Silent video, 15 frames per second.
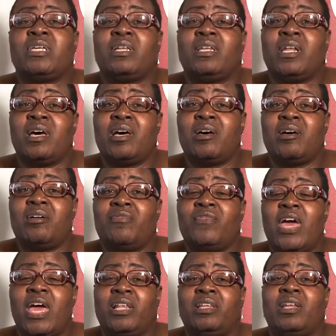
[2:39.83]
to love
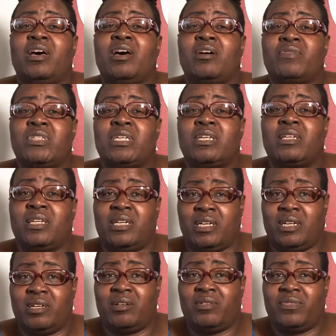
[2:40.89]
and love to
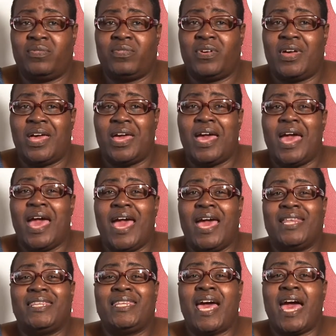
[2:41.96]
live.
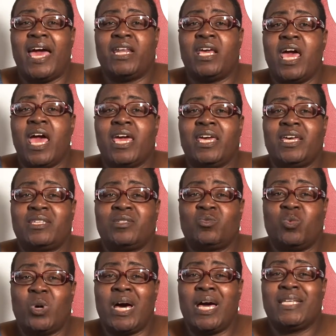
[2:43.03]
And that is
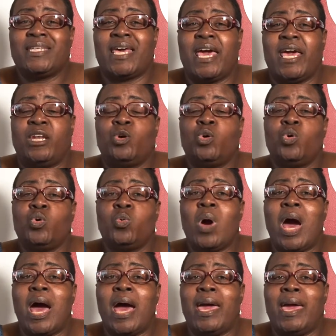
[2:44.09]
what and who
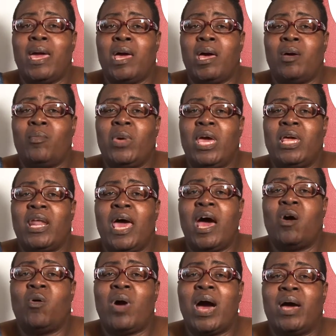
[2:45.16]
I am and
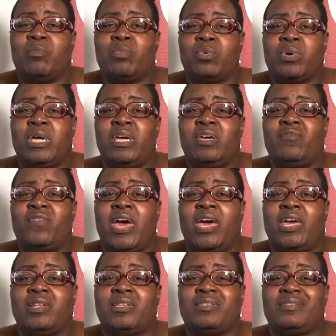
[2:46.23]
how I breathe
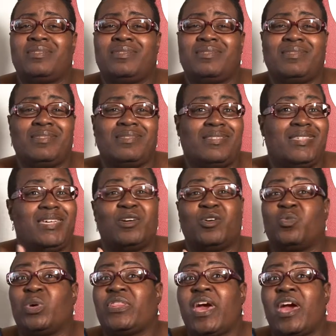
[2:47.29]
and deal
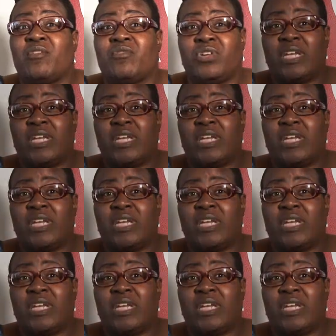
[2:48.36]
with every